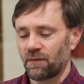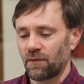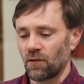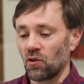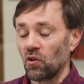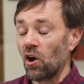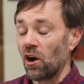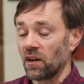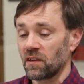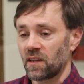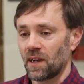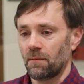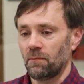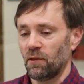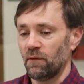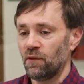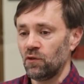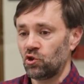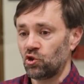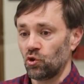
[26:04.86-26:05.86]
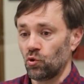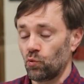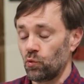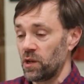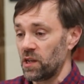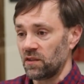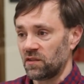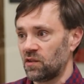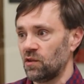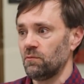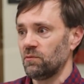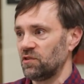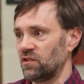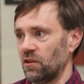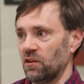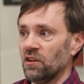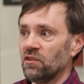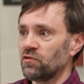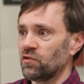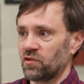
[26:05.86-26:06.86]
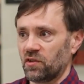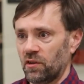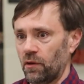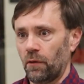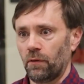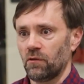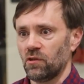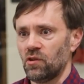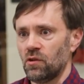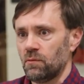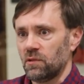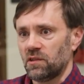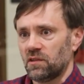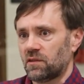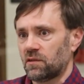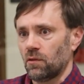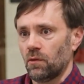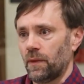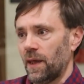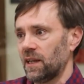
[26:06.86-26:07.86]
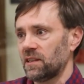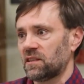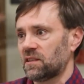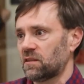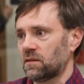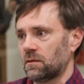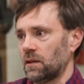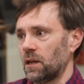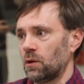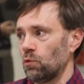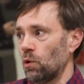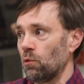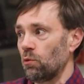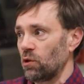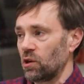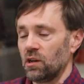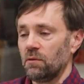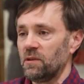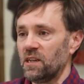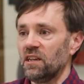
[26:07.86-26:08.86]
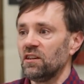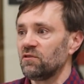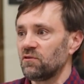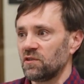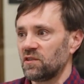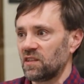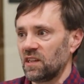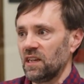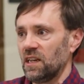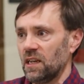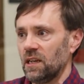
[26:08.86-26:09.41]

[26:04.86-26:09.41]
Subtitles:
for a long time in the future, we as humans are interested in other humans, so that's like what we're going to be interested